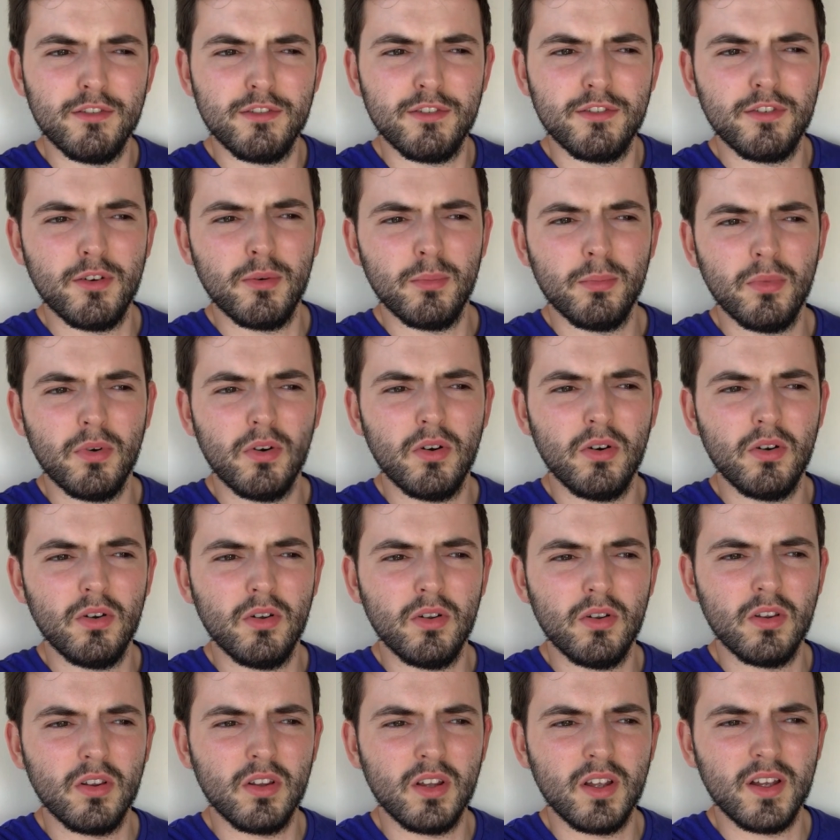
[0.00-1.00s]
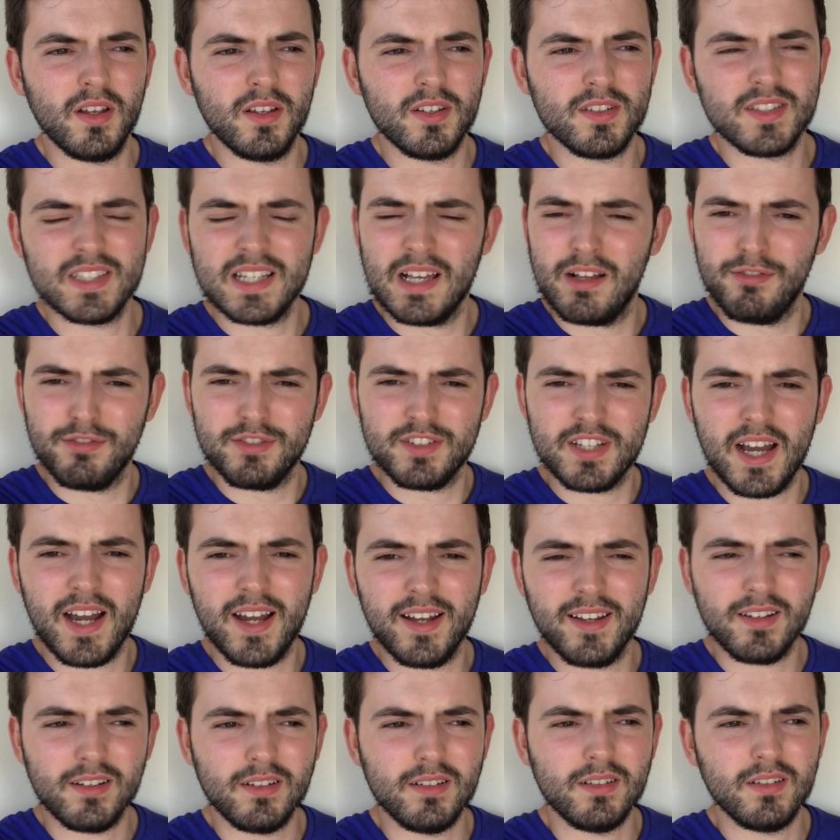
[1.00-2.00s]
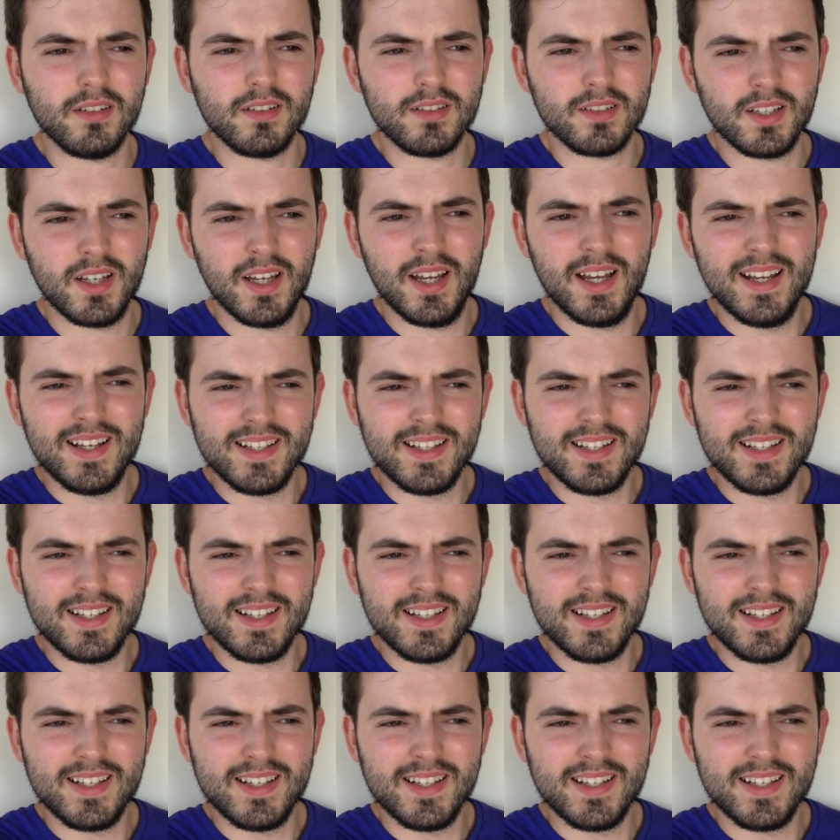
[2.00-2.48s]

football uh, self-titled